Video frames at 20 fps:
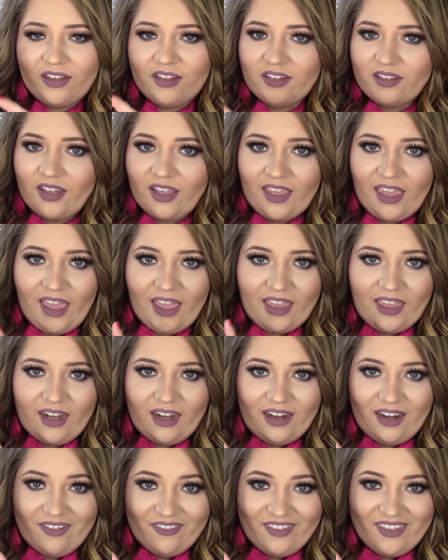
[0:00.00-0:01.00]
can't get
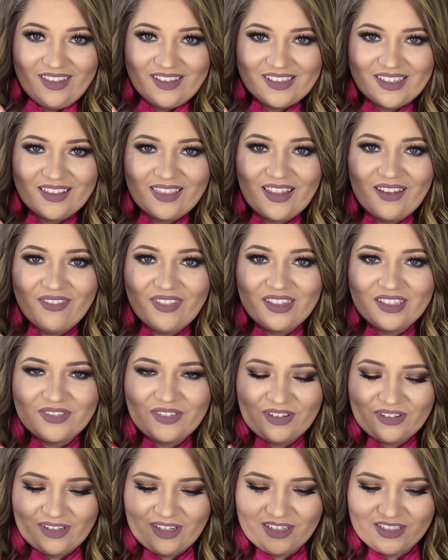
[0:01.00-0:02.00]
enough of this. I love this
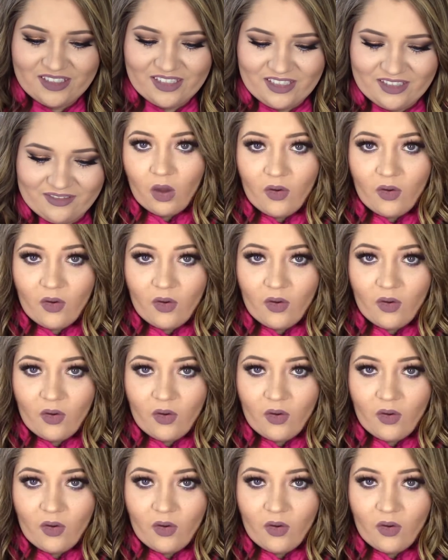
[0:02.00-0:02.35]
foundation.